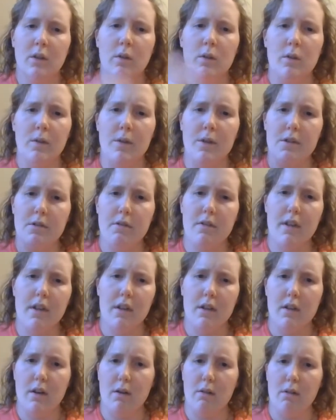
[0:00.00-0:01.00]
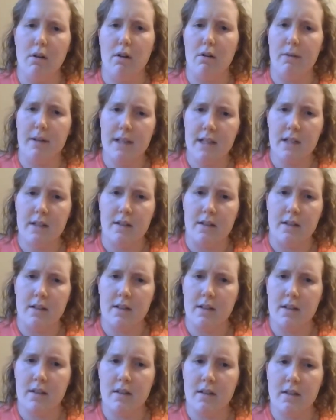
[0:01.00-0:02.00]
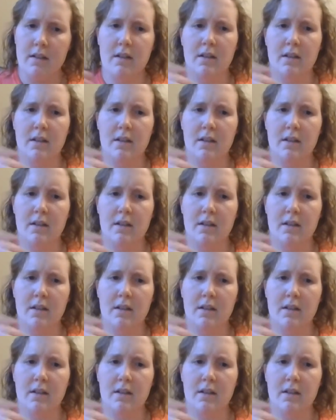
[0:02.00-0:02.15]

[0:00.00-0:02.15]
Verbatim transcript: Who do you think Coco is?